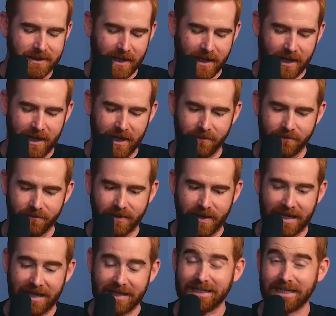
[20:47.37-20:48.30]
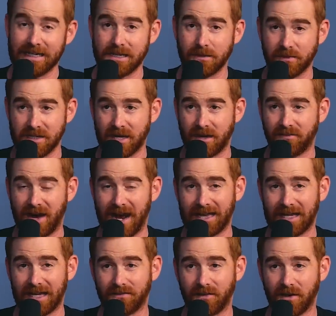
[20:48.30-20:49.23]
I got to tell you, SimpliSafe,
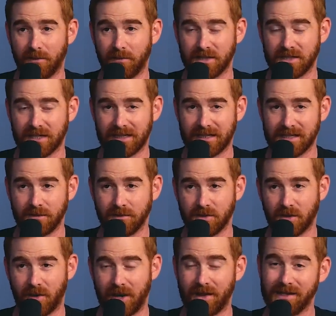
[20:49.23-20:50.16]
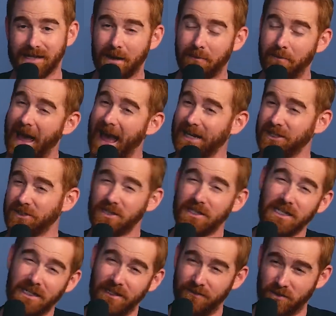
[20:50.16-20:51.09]
I like very much. I like to see what's going on. A lot of
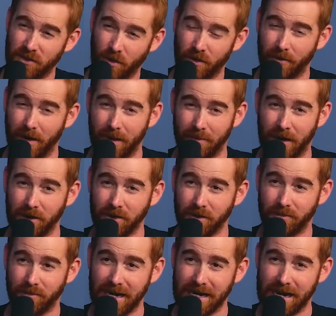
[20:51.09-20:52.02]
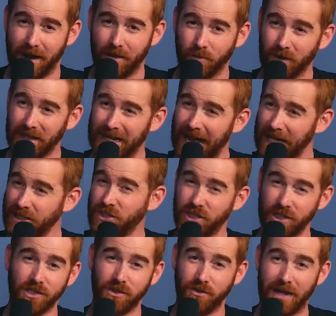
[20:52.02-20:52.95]
package thieves going around my hood right now, and we're
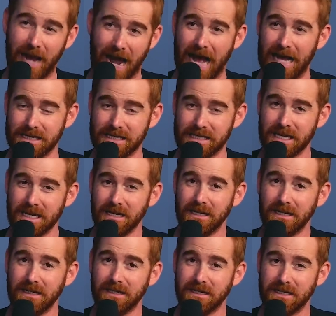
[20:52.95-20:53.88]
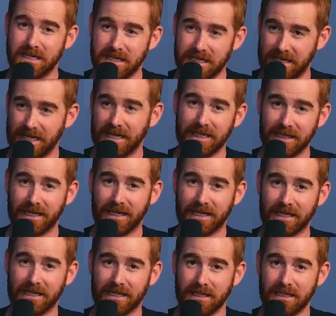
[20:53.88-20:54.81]
catching you guys
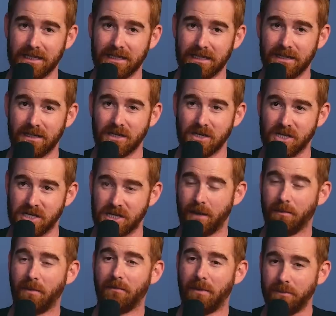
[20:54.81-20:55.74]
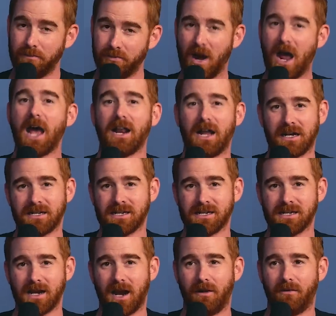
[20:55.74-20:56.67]
stealing some of my
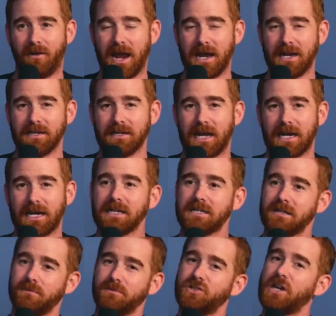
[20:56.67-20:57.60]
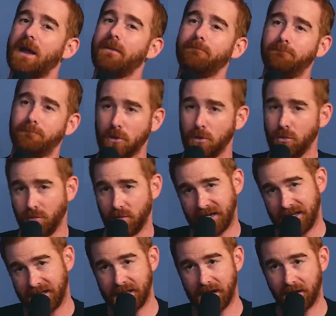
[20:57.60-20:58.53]
products, all right? I got some shampoo
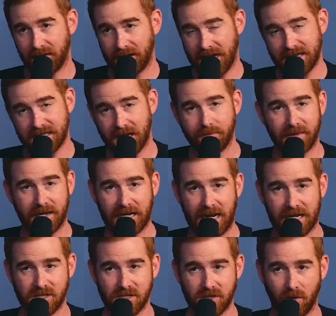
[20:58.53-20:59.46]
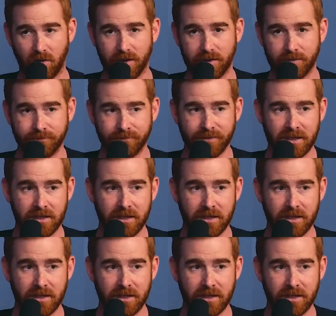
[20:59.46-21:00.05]
in there last time that got stolen.